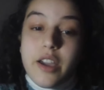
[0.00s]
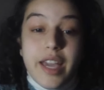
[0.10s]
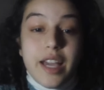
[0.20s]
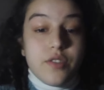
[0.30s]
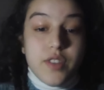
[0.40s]
I
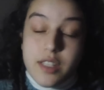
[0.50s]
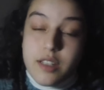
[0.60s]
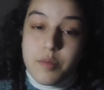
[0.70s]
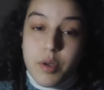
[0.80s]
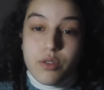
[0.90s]
can't
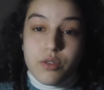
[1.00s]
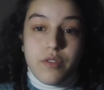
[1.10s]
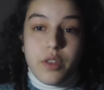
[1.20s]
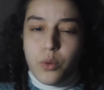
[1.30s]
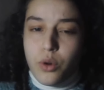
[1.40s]
visit because
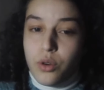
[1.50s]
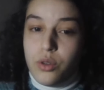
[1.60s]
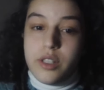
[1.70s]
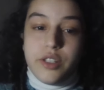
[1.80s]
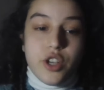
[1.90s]
of the wall,